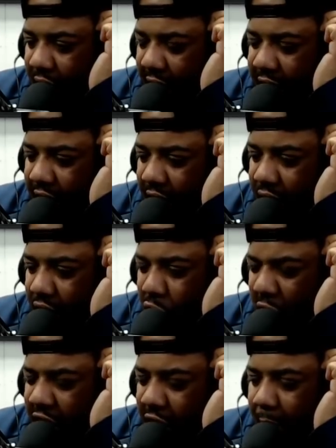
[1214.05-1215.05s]
And then
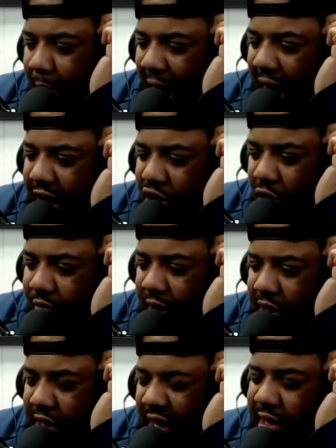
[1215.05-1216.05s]
in your mind, you're
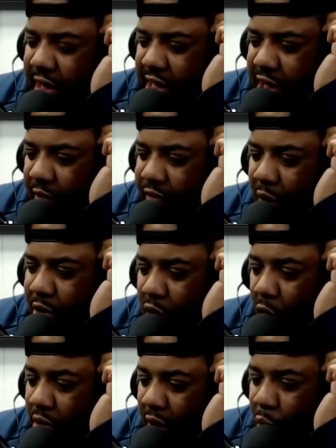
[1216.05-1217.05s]
already telling yourself, yo, it's
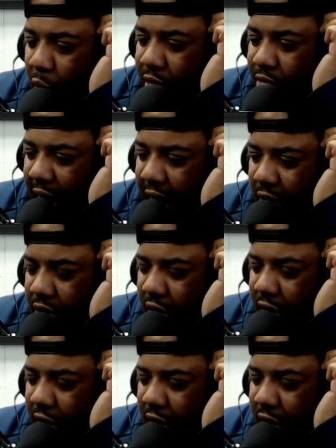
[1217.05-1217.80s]
only one round.